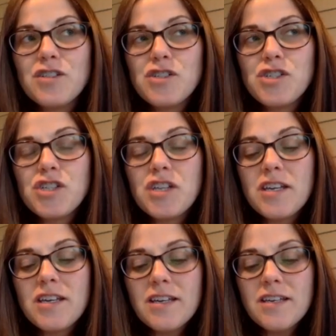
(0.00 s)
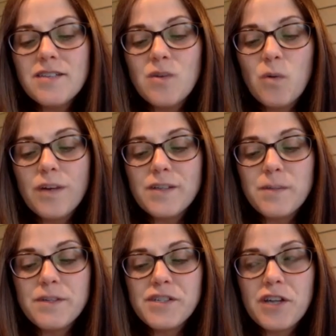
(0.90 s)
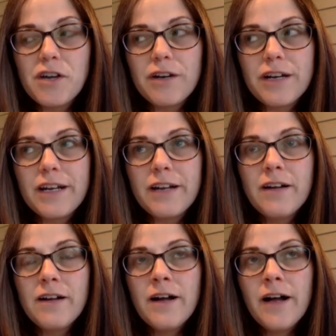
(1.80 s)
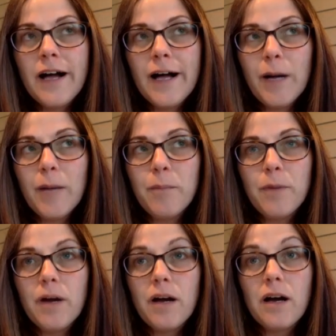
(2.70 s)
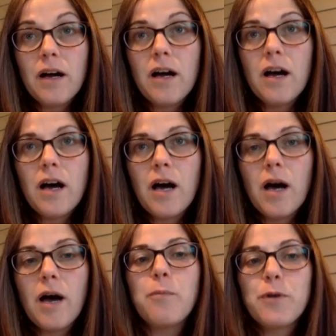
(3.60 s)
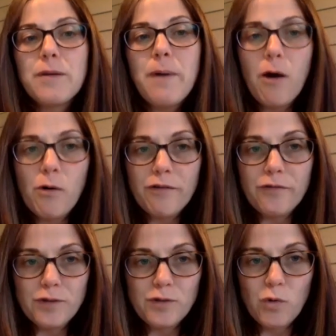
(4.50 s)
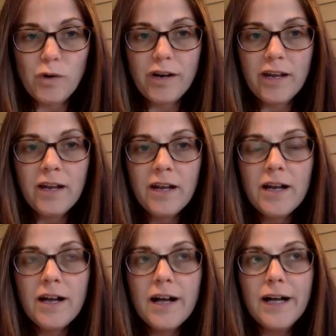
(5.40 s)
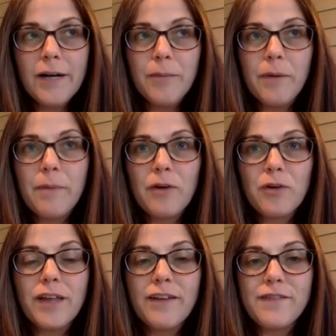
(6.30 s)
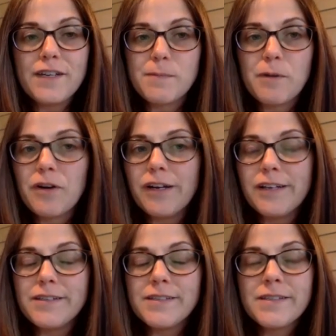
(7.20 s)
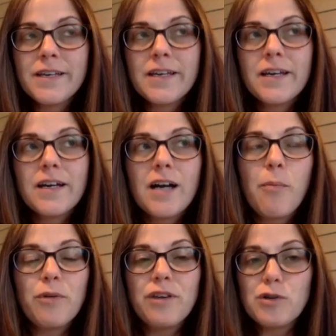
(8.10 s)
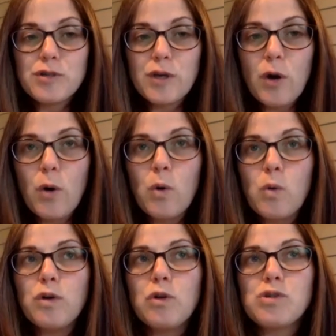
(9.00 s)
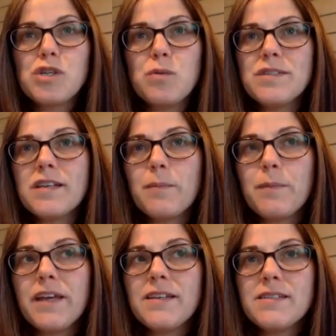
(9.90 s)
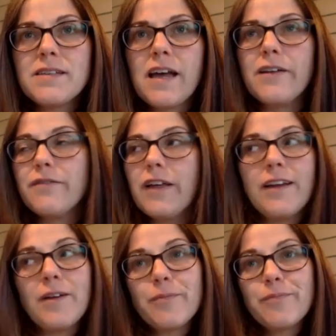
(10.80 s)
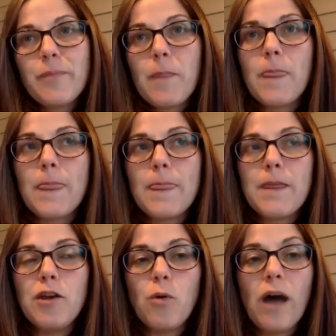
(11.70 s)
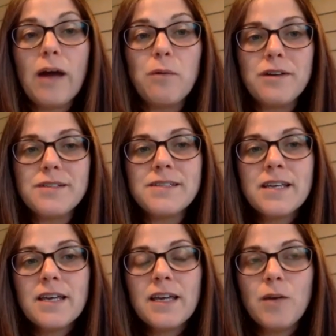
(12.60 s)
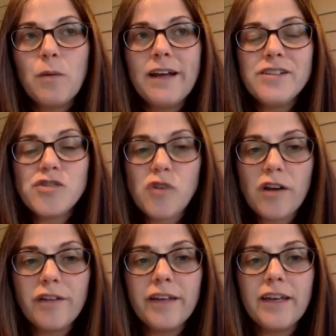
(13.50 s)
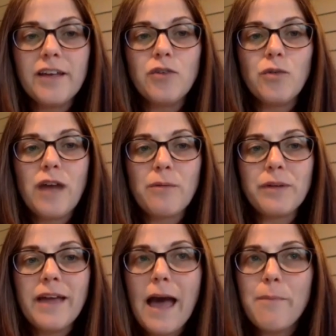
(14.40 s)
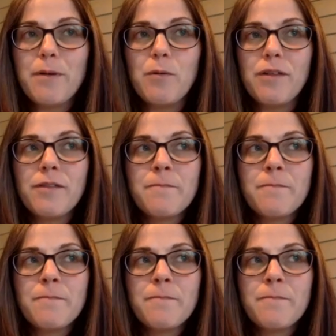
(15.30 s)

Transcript: she is going to be sharing a pretty powerful story about her life experience. A couple of years ago, she was in a place kind of like, I was in a way struggling, not really happy with